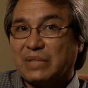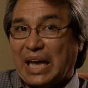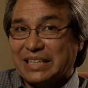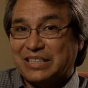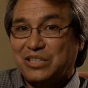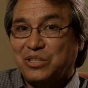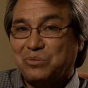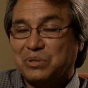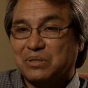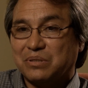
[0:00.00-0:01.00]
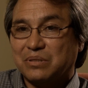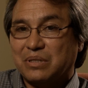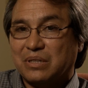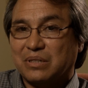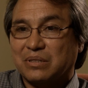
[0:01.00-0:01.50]
has to do with
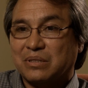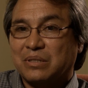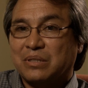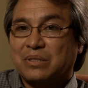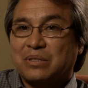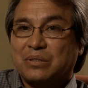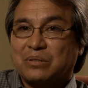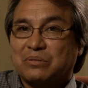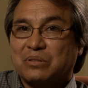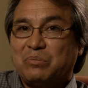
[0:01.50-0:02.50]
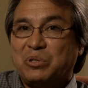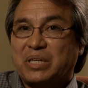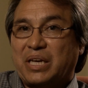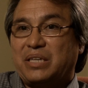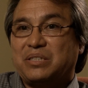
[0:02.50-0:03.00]

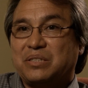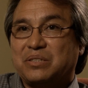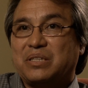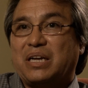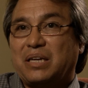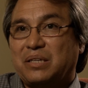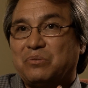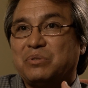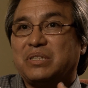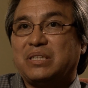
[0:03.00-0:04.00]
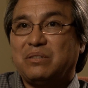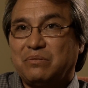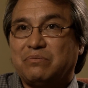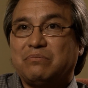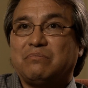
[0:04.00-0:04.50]
communications that I
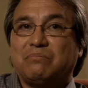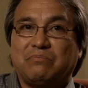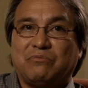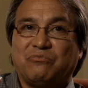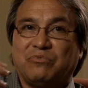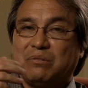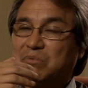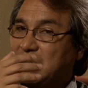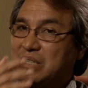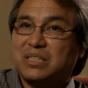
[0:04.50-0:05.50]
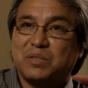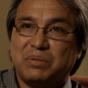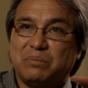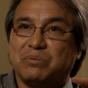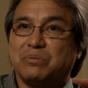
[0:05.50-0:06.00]
receive from Indigenous
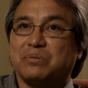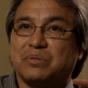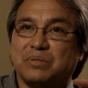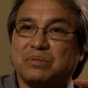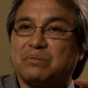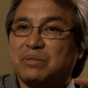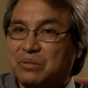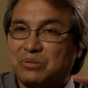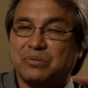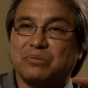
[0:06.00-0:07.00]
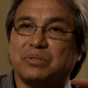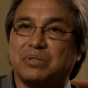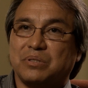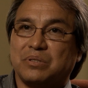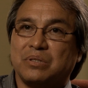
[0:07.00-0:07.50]
peoples and other
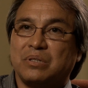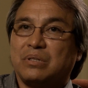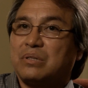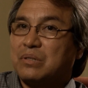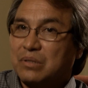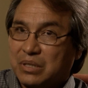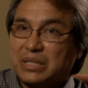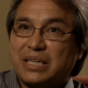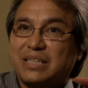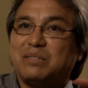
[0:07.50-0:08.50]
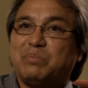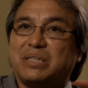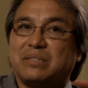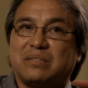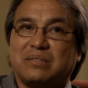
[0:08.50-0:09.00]
sources on a daily
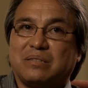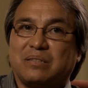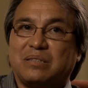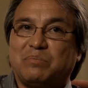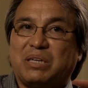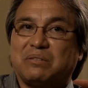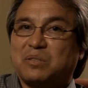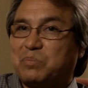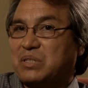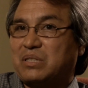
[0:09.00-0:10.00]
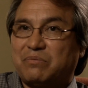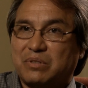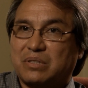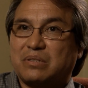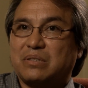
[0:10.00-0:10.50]
basis about
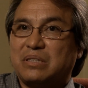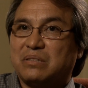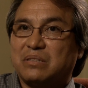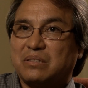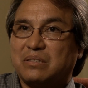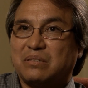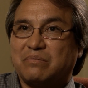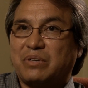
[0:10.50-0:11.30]
specific instances of